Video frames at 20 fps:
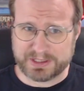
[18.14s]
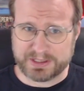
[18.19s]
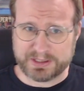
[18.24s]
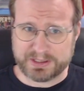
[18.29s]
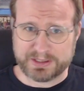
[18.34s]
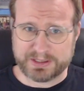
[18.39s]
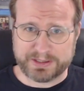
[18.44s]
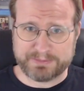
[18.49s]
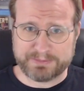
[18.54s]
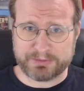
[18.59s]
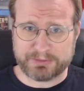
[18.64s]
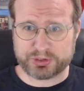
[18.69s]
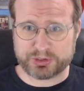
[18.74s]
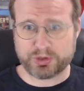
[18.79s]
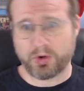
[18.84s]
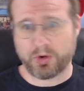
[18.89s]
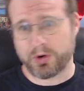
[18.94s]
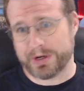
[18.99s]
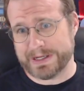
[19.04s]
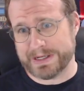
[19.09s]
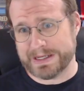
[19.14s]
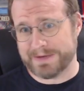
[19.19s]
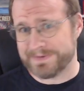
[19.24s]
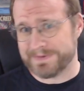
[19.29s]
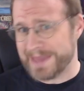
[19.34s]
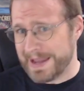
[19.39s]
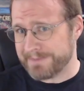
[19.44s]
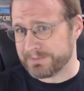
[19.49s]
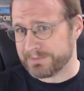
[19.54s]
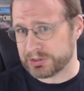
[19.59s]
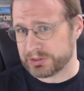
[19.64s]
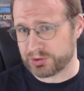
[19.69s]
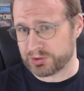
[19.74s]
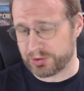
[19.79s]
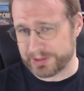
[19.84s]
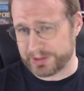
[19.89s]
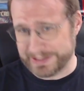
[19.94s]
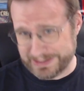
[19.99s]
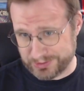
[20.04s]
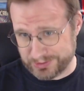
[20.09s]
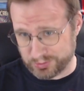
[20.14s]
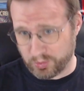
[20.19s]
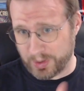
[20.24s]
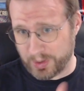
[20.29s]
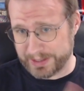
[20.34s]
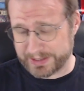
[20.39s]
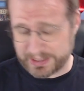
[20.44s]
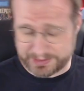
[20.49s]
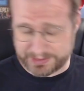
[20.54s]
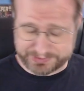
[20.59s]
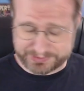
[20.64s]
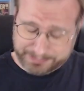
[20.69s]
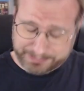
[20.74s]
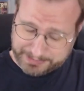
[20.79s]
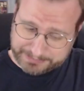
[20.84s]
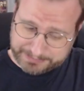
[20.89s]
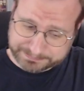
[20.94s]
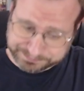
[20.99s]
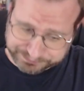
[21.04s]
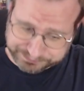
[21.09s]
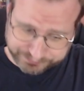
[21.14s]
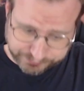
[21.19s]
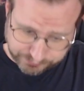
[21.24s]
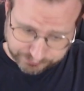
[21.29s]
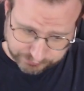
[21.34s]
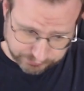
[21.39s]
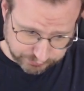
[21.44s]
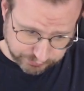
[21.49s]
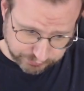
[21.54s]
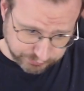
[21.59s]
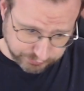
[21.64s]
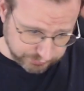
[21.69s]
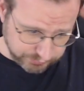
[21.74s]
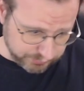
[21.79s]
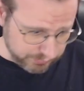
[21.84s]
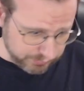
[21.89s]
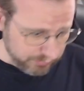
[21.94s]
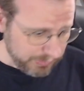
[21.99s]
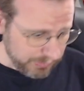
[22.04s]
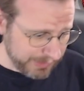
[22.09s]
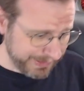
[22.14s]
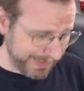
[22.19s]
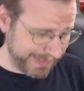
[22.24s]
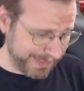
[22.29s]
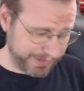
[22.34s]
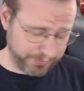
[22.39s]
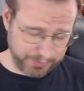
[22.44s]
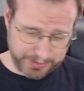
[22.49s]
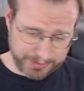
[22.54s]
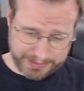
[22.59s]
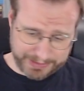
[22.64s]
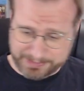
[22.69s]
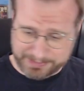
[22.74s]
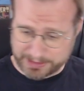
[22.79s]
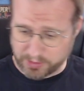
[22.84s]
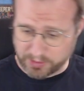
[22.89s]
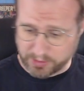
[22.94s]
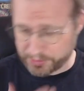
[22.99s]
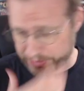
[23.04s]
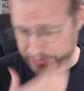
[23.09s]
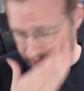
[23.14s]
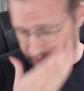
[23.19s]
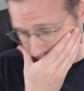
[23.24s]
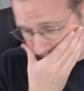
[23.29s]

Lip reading: the majority of that majority is one customer. They had a really big order